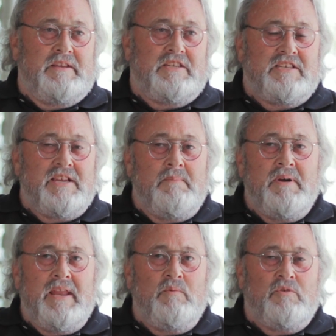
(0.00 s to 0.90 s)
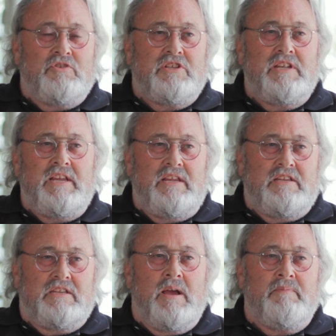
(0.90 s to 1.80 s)
That somebody will see
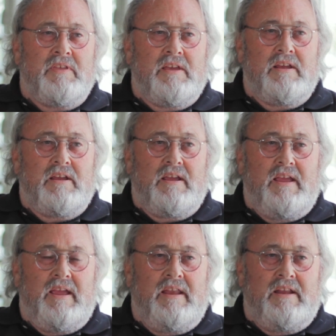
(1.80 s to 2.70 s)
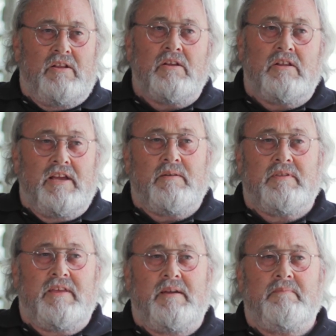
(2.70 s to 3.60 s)
something and it'll click
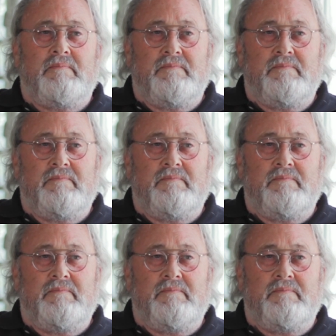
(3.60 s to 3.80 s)
with them.